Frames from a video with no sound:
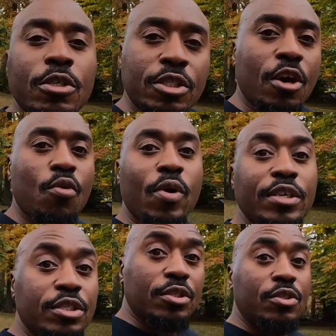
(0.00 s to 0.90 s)
So
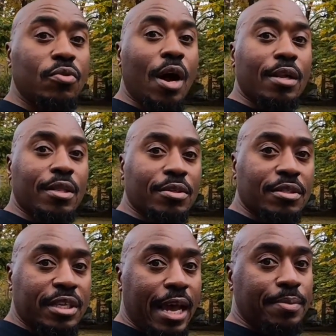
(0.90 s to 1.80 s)
once you do all of those
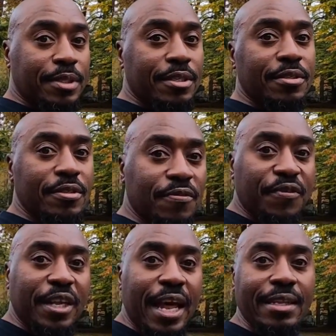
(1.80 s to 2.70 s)
steps, you
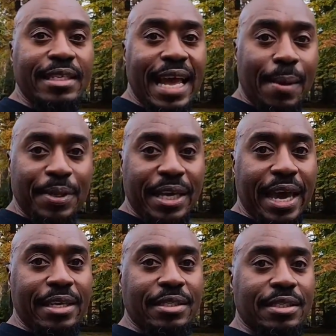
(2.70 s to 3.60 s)
fill out the
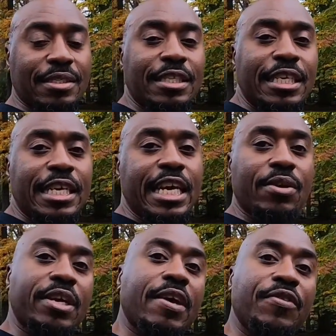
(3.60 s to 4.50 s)
application,
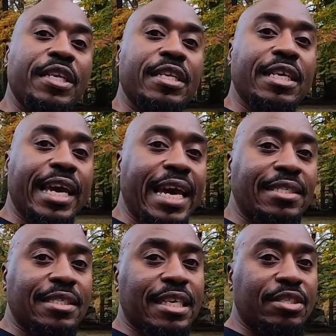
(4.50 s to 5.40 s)
it'll give you an
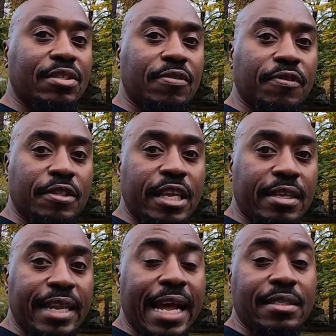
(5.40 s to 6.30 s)
indication that you've
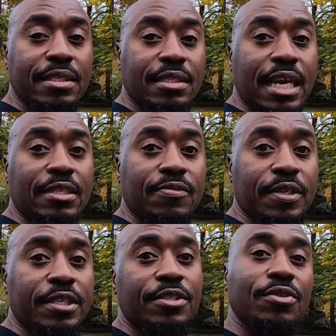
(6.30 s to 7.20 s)
done that successfully.